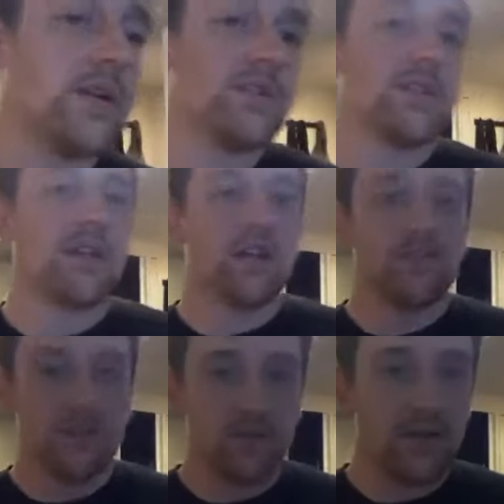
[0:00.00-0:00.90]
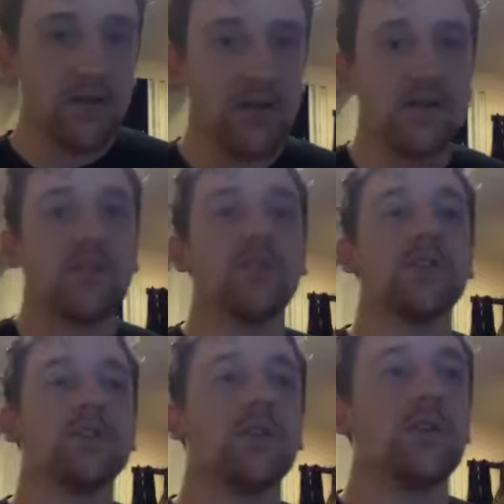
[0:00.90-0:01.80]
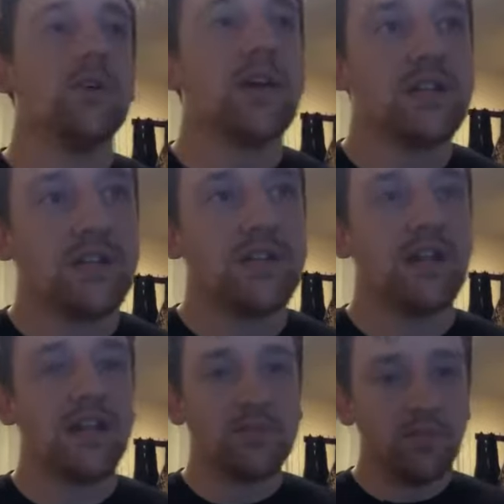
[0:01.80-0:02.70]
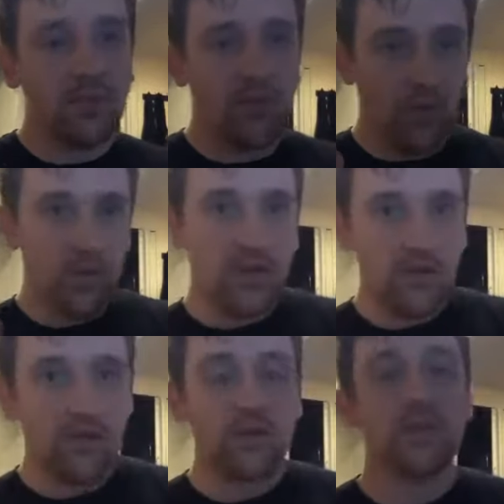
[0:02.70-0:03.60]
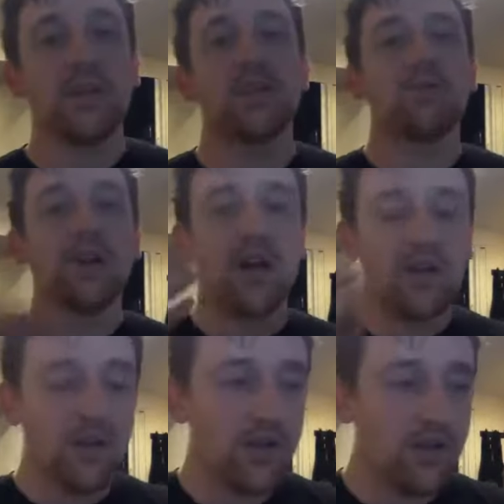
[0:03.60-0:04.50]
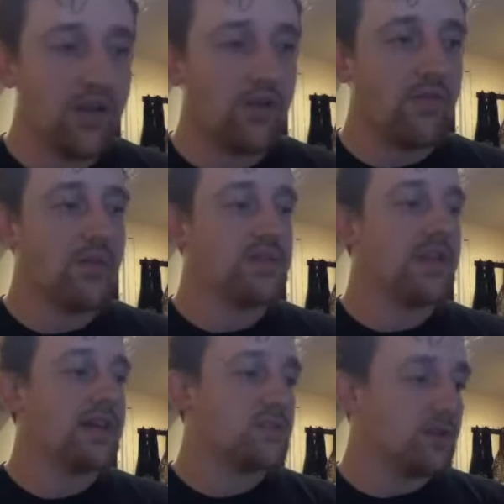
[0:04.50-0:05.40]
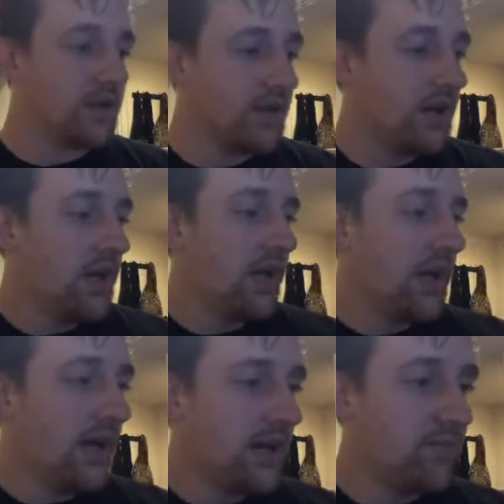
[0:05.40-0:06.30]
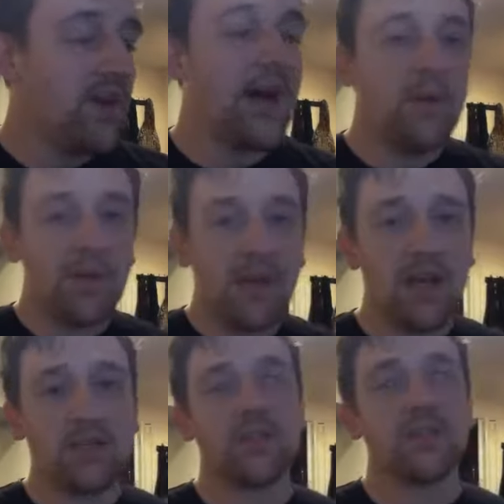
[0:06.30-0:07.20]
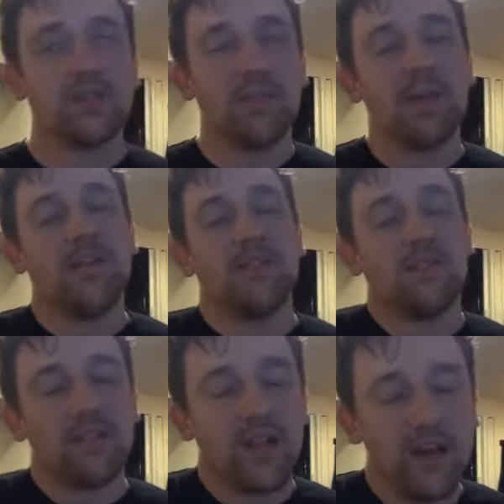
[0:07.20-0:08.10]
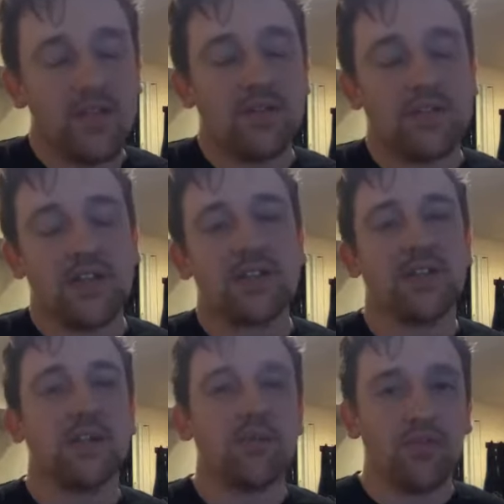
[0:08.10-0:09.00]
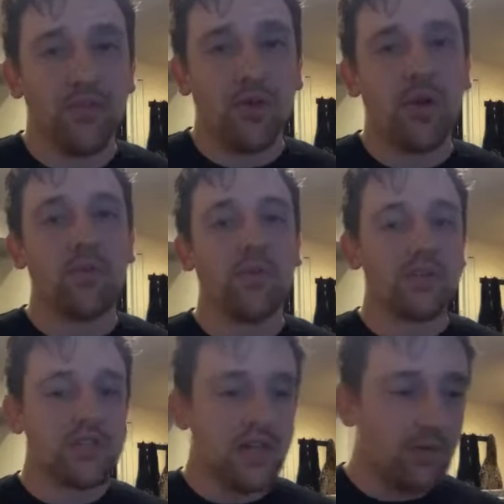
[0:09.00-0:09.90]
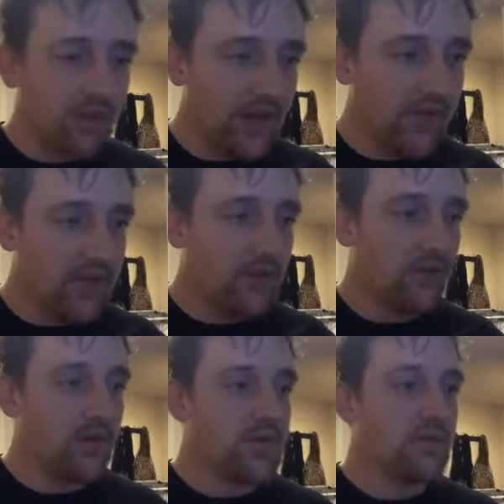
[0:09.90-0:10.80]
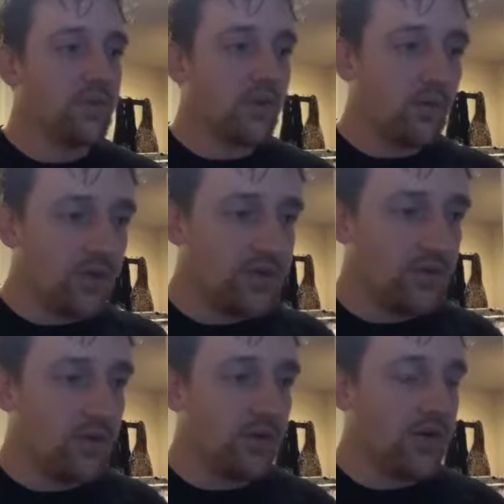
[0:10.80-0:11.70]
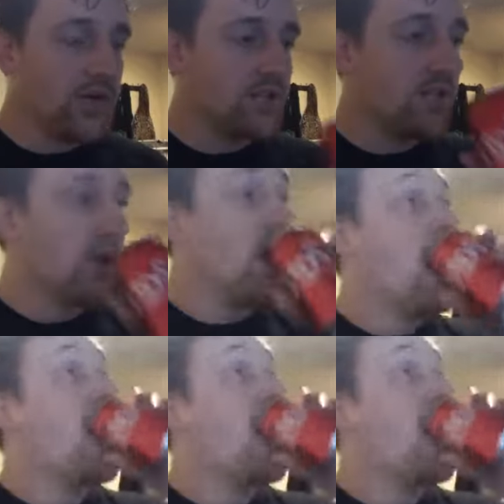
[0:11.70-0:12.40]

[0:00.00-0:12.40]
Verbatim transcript: just to kind of explain this, there is no such thing as before the universe because when God created the universe, that's when um, time began. So it doesn't make logical sense to say before. We'll just say without the universe, when there was no creation,